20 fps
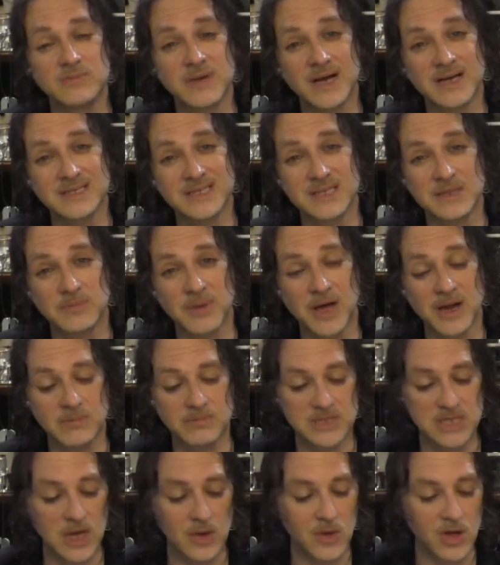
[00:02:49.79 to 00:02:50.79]
box at the bottom
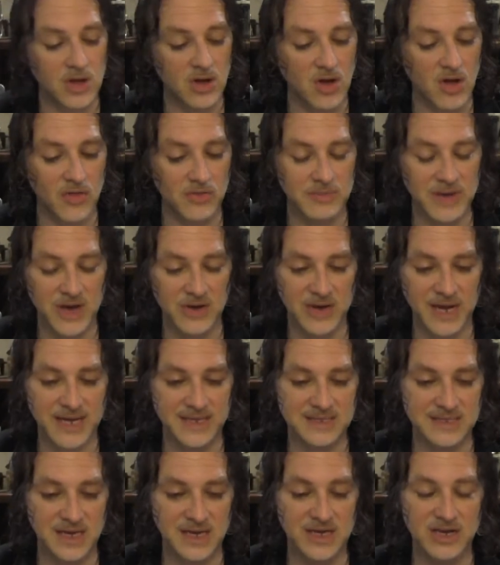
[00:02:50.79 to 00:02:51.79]
below. I'll call them out
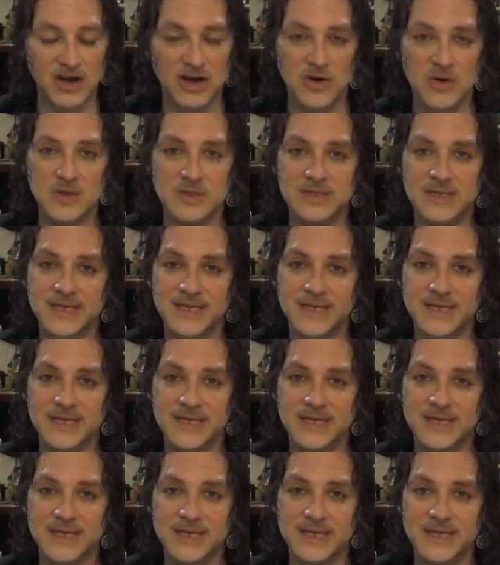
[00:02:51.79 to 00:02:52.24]
as I go.